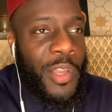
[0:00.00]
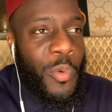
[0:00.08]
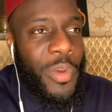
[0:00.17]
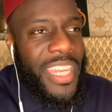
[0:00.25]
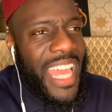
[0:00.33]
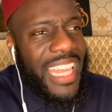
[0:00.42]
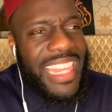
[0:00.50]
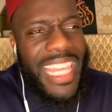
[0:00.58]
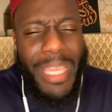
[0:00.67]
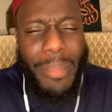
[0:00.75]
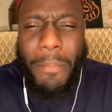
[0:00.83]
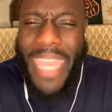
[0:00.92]
when they're
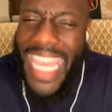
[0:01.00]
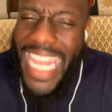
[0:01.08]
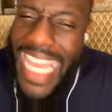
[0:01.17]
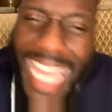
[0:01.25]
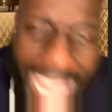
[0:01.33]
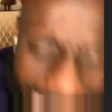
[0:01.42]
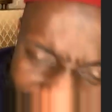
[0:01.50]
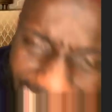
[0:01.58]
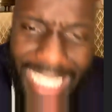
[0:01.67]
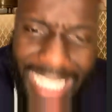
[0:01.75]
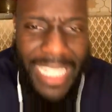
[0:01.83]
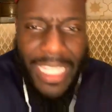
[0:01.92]
thinking mediate,
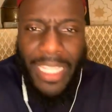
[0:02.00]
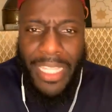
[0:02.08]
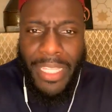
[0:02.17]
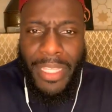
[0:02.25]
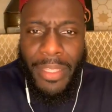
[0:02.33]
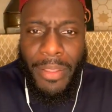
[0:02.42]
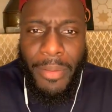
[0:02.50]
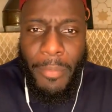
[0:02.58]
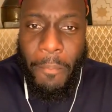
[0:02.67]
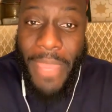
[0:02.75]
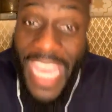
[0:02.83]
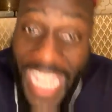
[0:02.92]

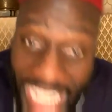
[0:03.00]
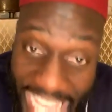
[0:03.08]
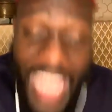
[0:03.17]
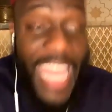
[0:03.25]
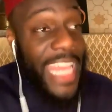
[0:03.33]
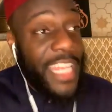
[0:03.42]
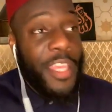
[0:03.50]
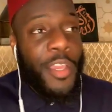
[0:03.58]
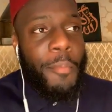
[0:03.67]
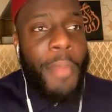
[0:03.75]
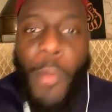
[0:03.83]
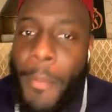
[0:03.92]
man,
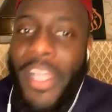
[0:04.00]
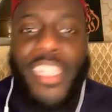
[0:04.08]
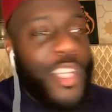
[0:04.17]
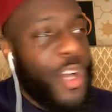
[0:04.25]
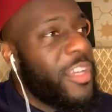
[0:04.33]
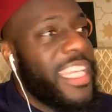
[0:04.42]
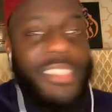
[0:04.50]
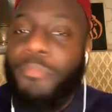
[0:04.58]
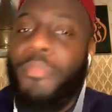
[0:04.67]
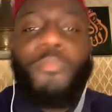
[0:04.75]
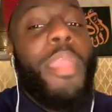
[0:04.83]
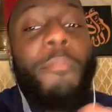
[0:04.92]
we about
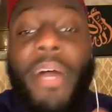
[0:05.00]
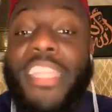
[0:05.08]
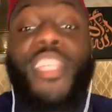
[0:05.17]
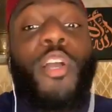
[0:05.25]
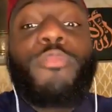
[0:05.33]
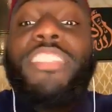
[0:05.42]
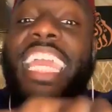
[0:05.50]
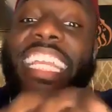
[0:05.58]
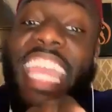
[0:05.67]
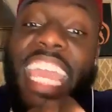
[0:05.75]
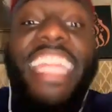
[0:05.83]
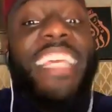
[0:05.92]
to go take
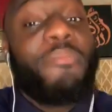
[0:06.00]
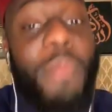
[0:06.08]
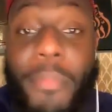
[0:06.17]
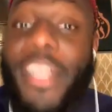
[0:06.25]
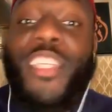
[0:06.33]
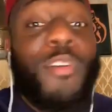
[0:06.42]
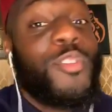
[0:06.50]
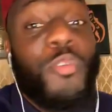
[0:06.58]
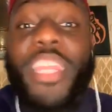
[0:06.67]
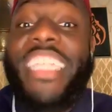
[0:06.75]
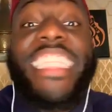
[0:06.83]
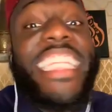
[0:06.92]
care of it. We about to go
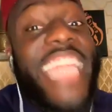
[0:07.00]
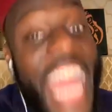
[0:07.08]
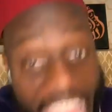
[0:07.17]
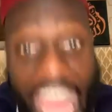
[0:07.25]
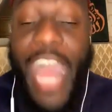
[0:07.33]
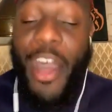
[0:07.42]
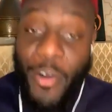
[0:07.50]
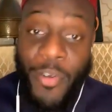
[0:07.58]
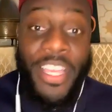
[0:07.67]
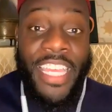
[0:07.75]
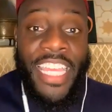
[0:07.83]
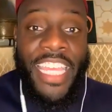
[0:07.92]
do this now.
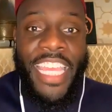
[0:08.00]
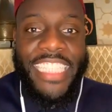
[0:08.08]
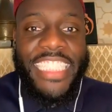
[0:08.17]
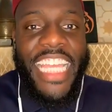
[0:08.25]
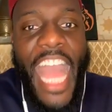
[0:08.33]
Right. It's like,